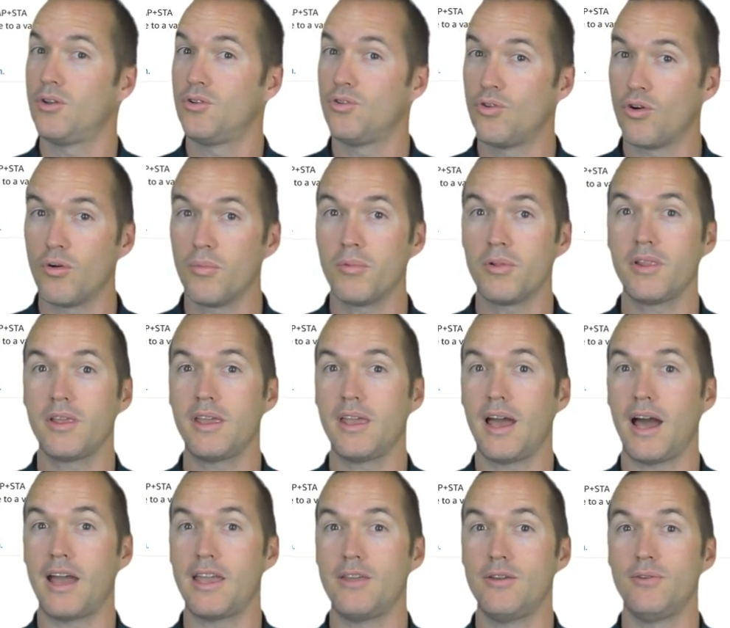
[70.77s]
Normally,
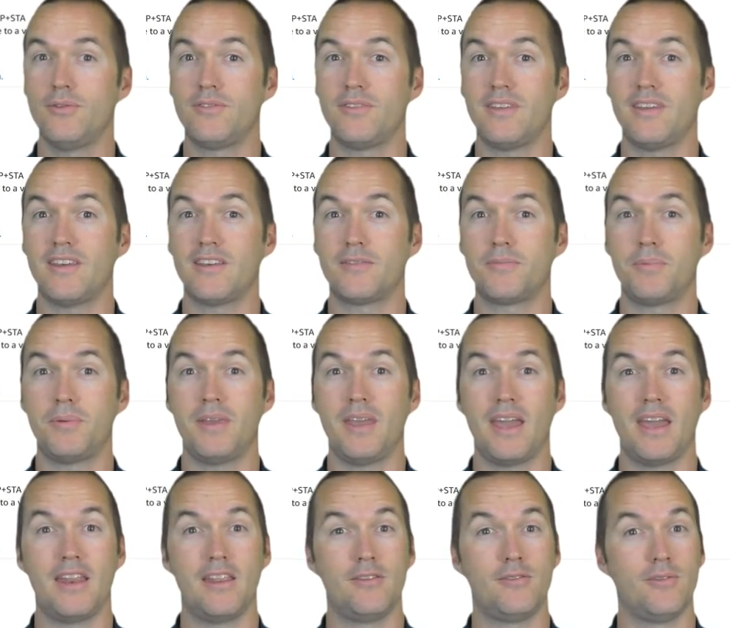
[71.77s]
I use
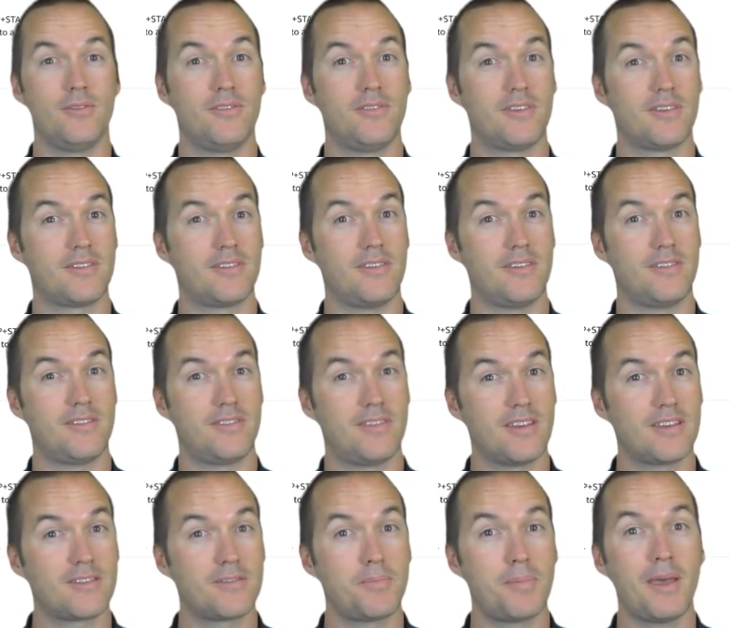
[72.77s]

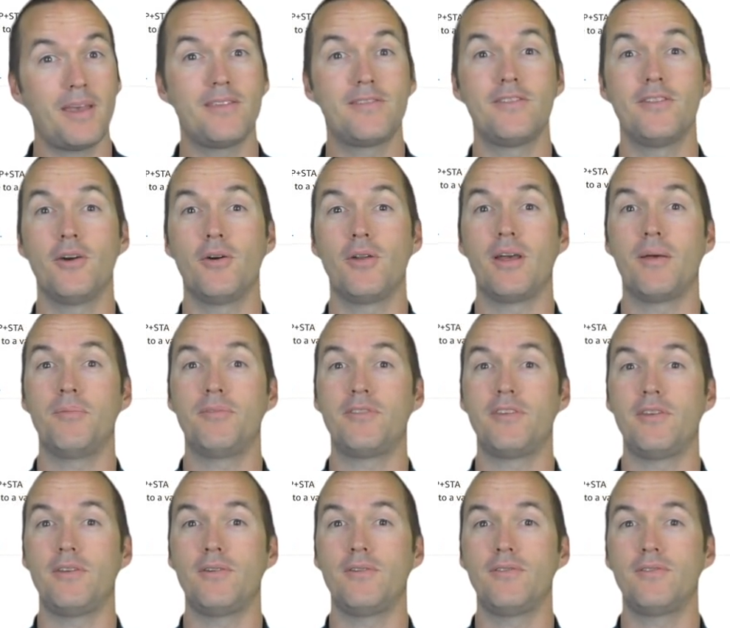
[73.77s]
ESP8266 based
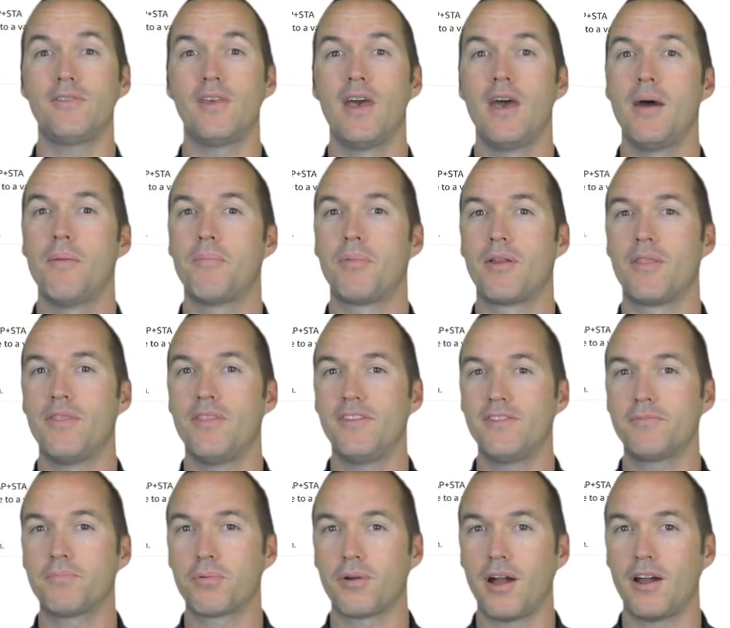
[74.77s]
NodeMCUs, but in
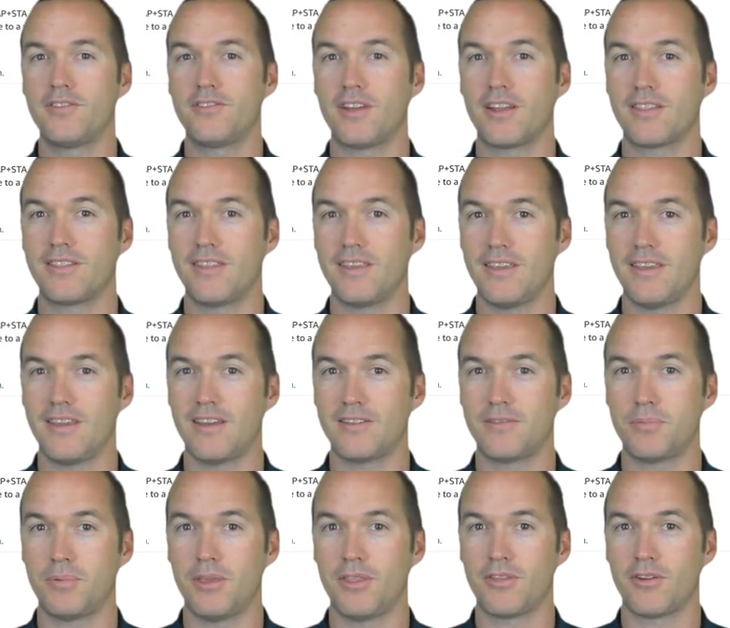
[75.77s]
this project, the
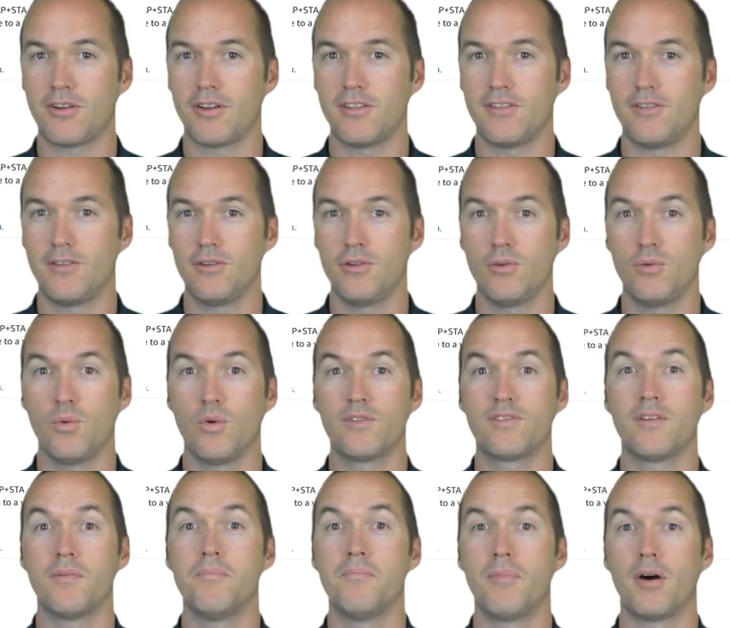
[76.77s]
ESP32
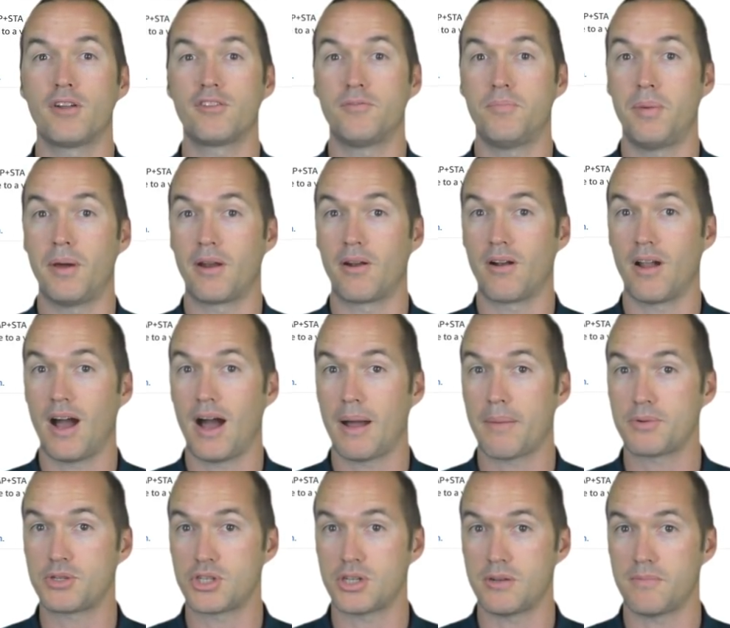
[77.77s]
was a much better
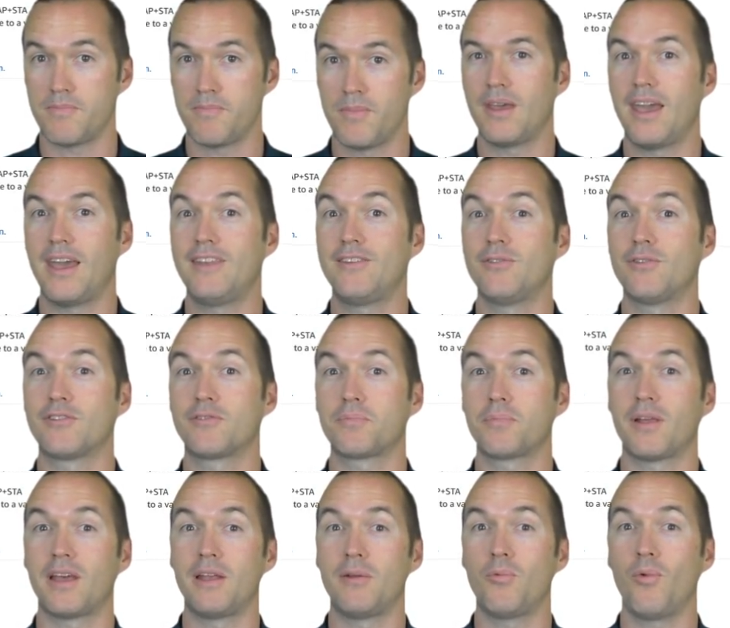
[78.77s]
option. And to
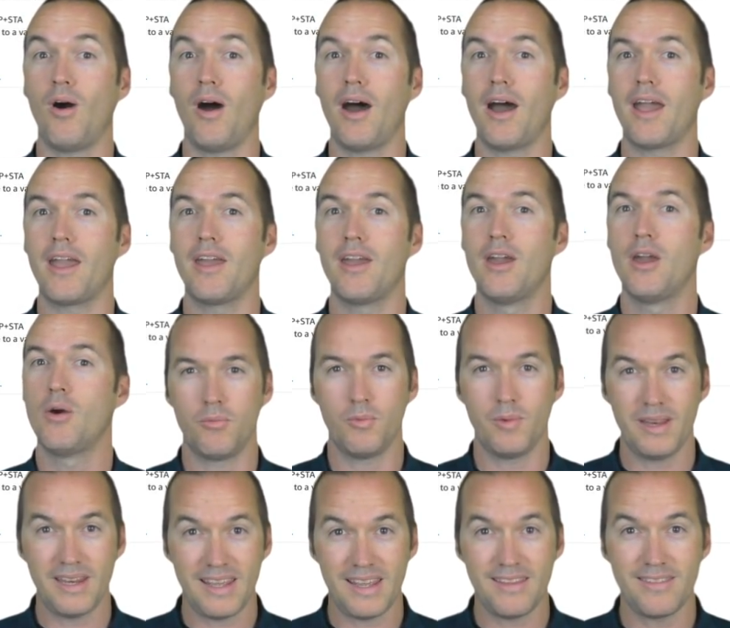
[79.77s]
explain why,
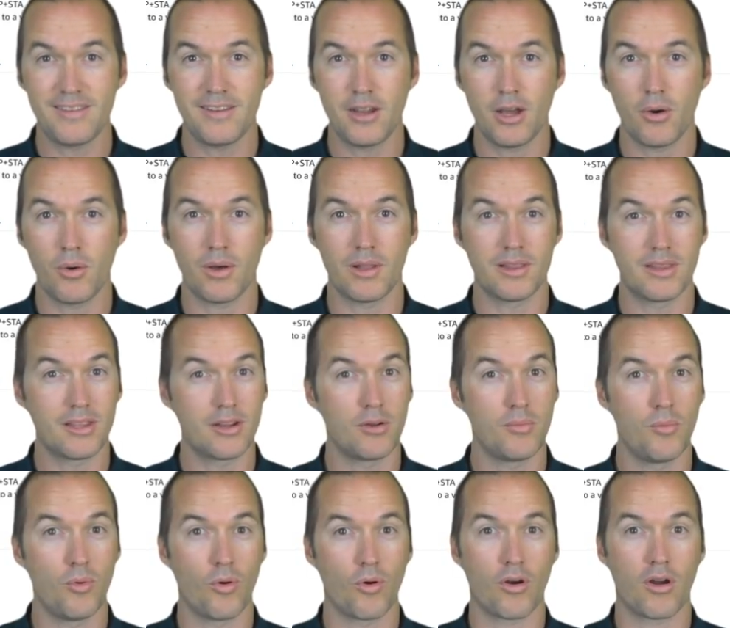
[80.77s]
we need to know a little
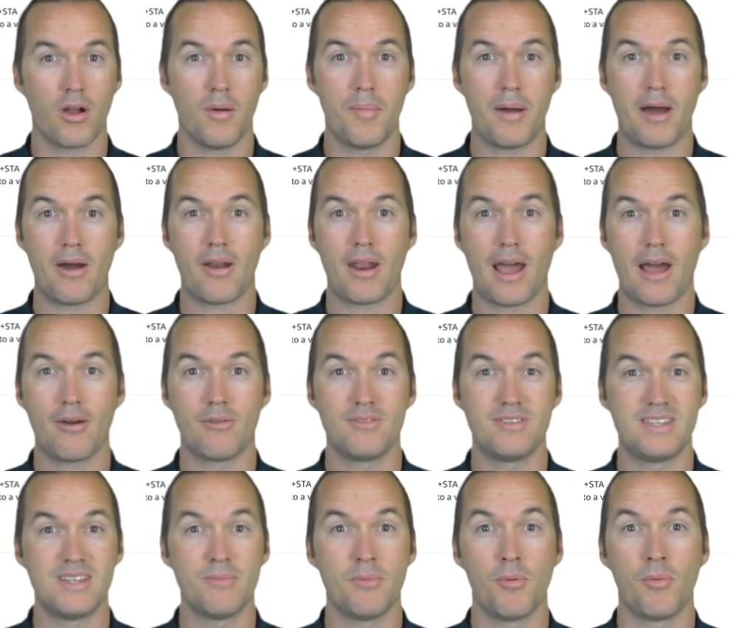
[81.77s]
more about how
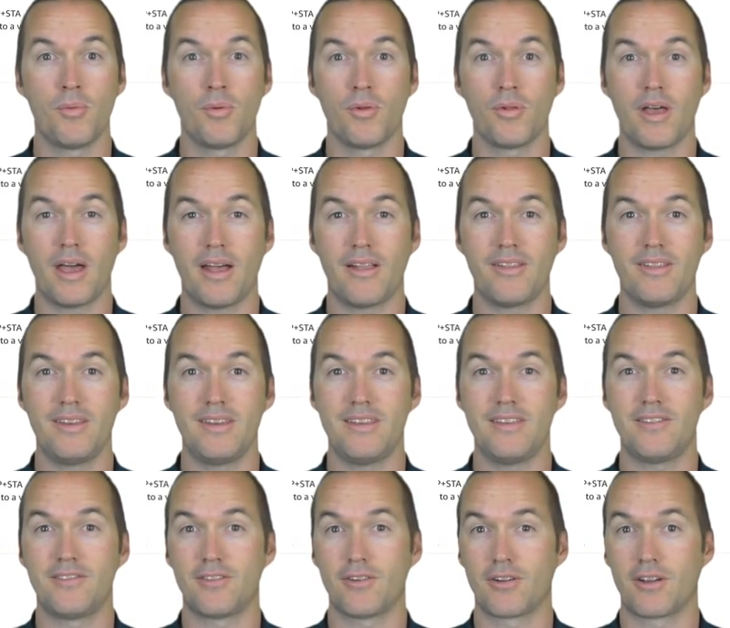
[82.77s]
dimmable
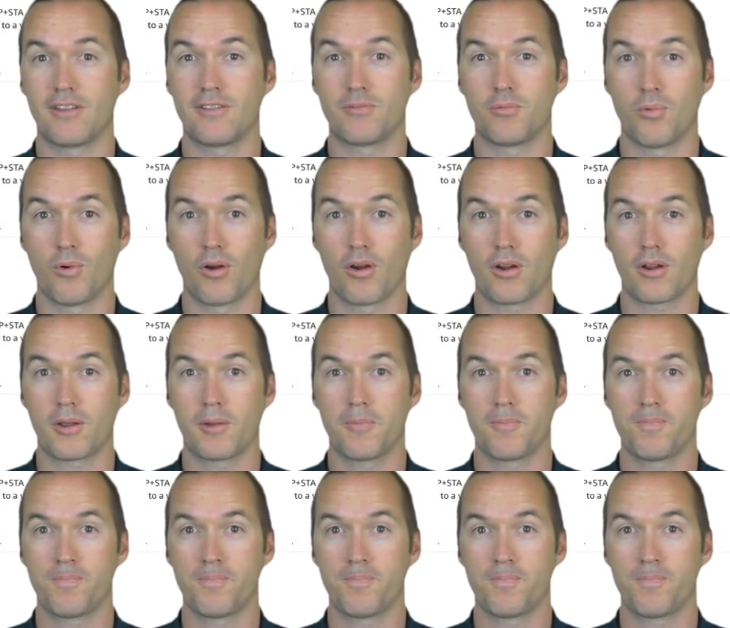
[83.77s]
LED circuits work.